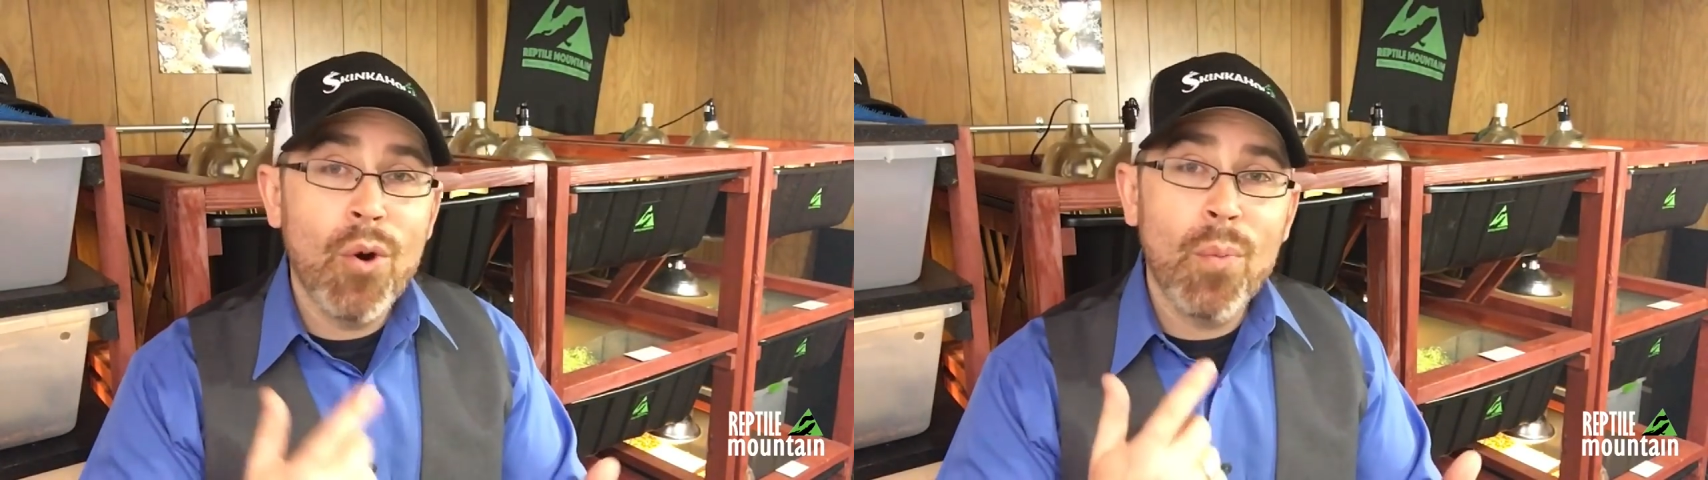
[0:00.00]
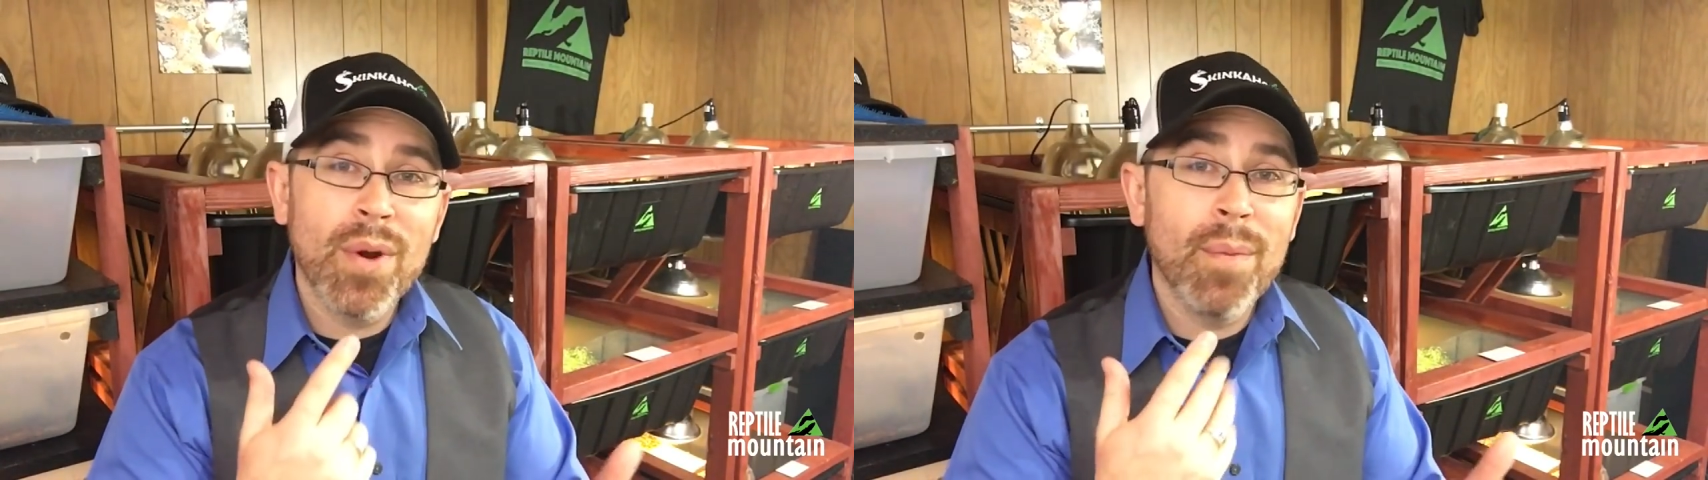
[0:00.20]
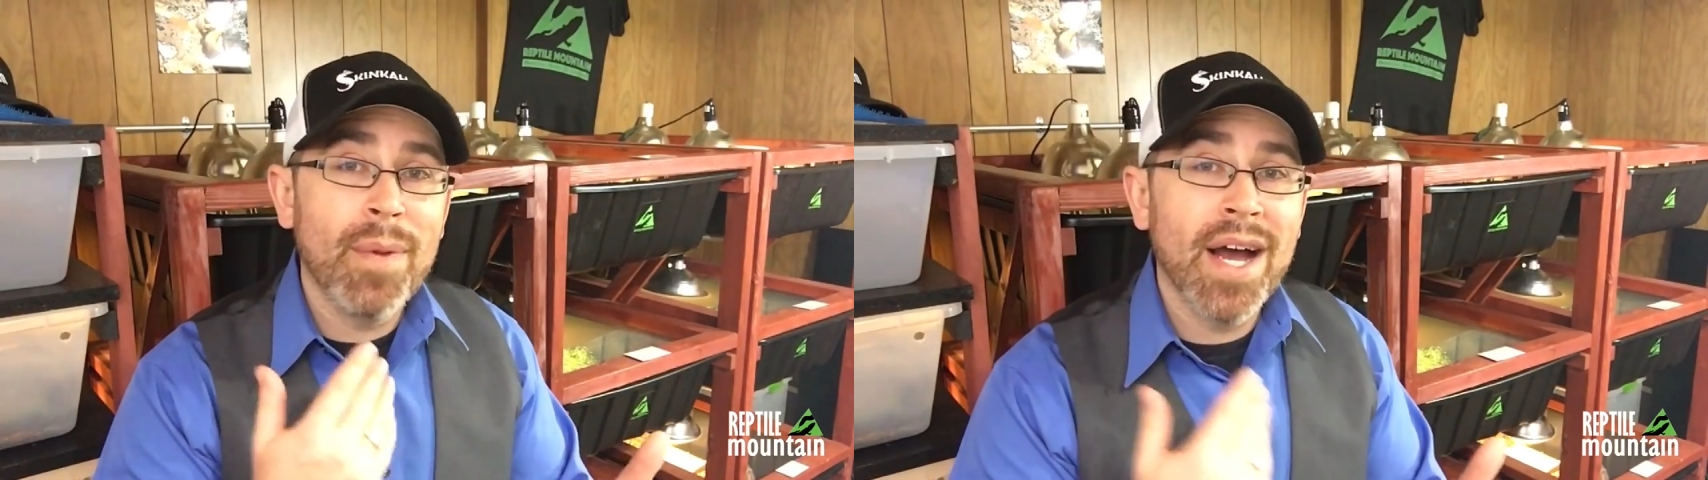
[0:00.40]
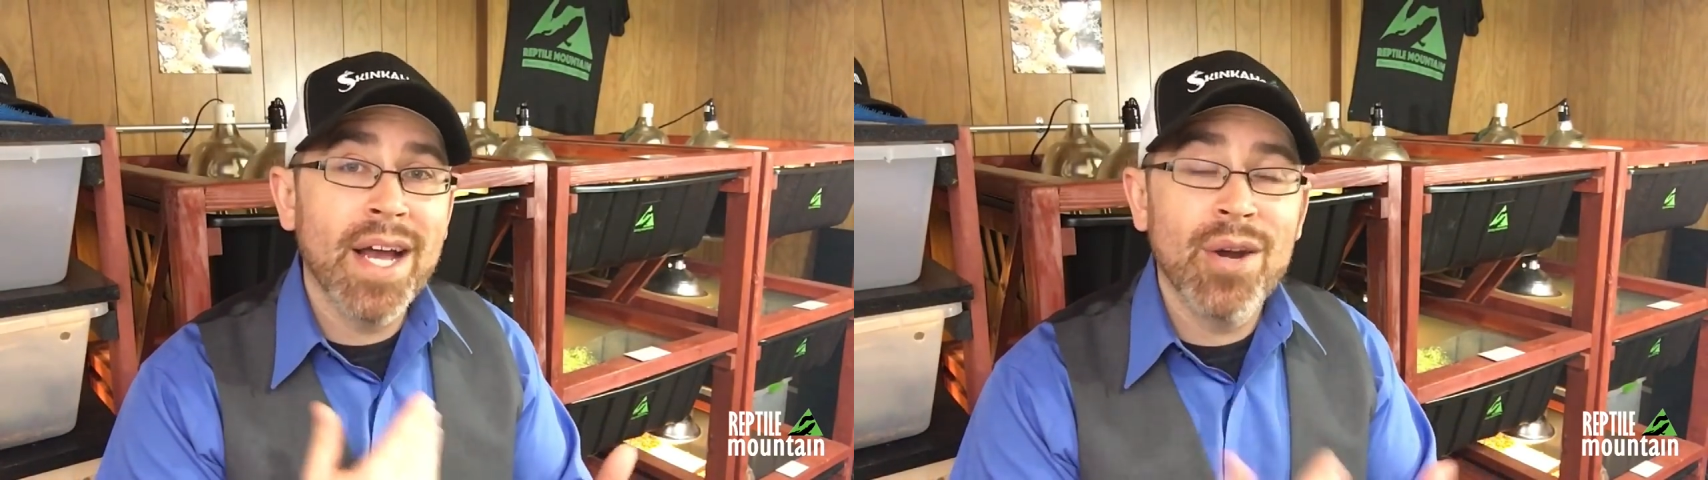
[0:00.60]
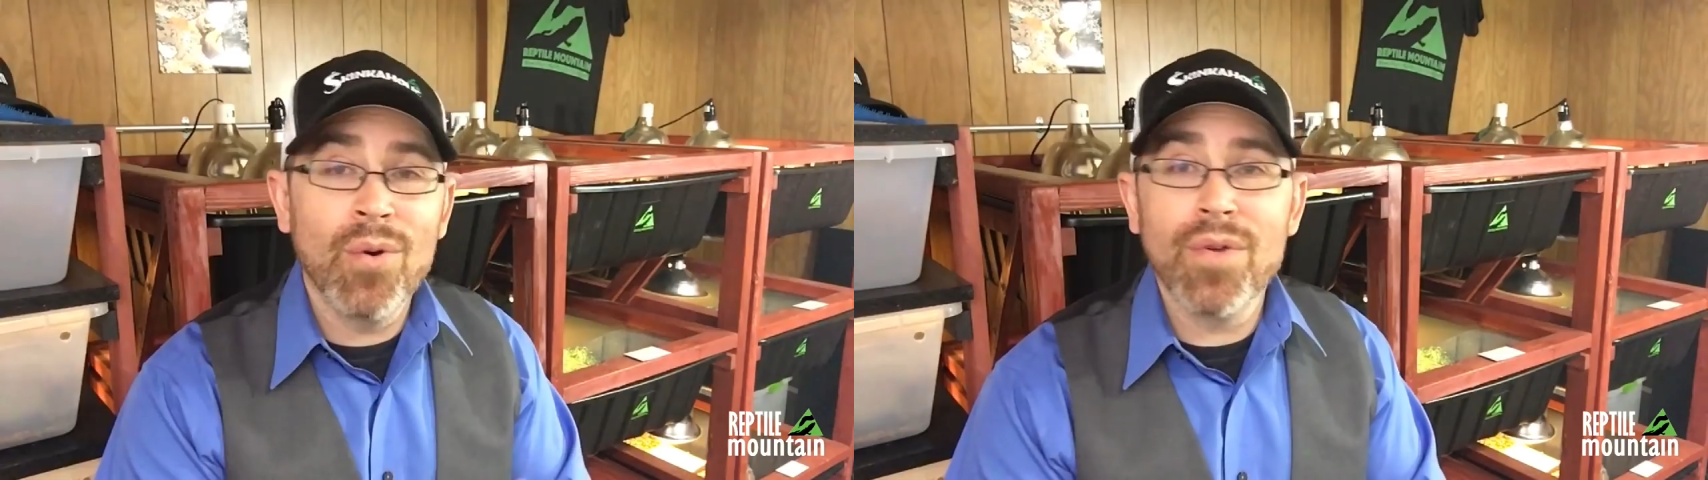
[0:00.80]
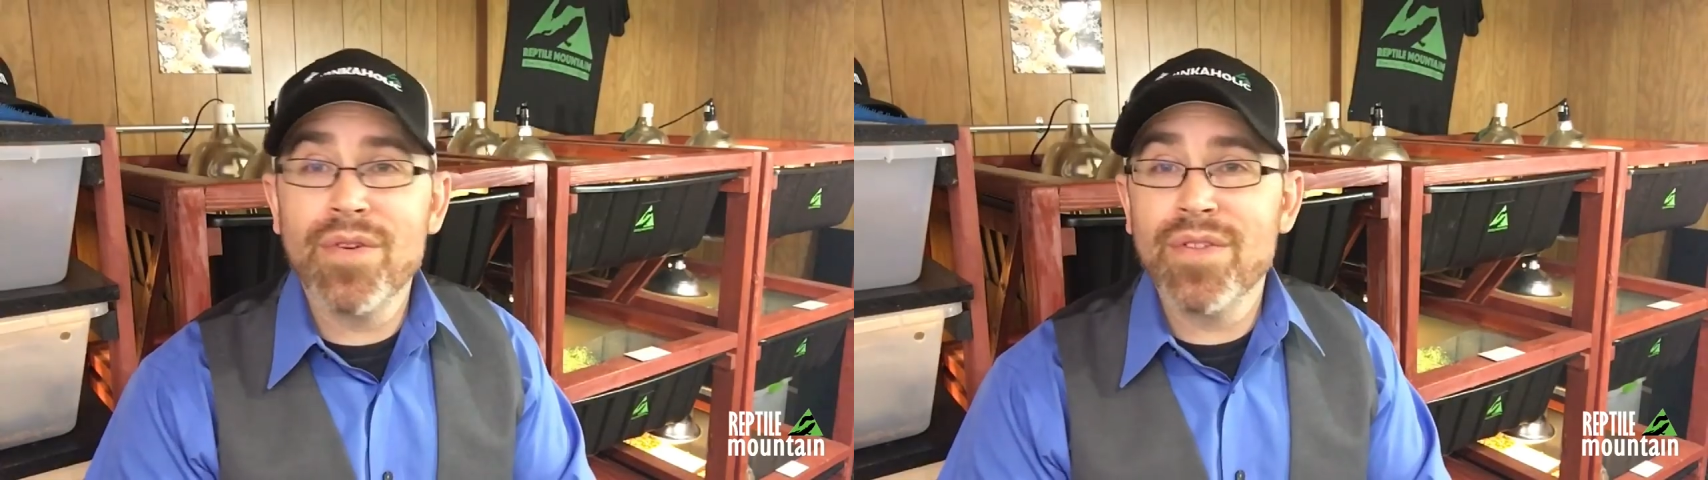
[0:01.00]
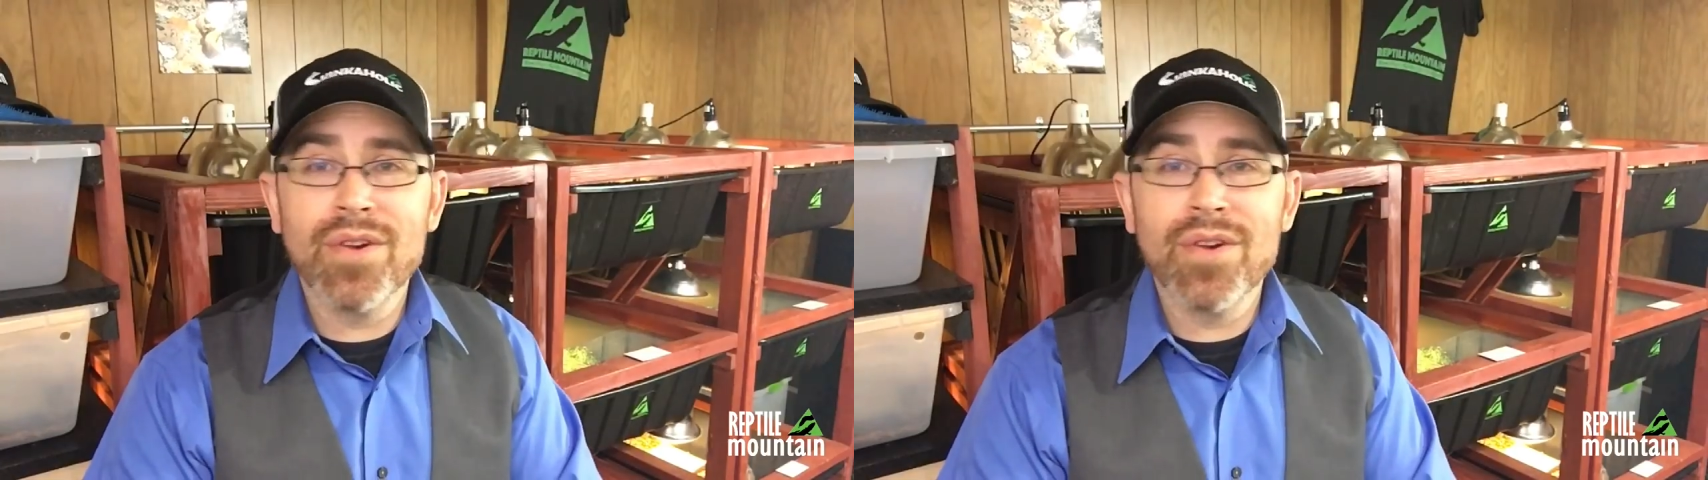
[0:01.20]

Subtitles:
hoping to buy a Northern.